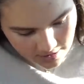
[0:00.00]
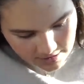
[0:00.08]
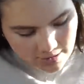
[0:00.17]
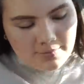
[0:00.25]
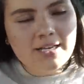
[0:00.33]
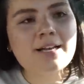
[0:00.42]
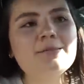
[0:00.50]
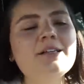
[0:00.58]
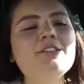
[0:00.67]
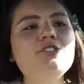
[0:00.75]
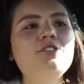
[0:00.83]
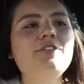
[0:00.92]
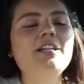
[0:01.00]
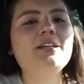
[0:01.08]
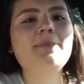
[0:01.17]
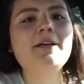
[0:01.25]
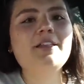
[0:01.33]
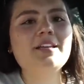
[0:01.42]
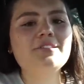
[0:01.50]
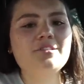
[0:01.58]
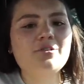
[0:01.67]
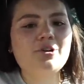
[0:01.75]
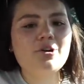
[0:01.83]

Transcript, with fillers: Sometimes I just feel like my legs don't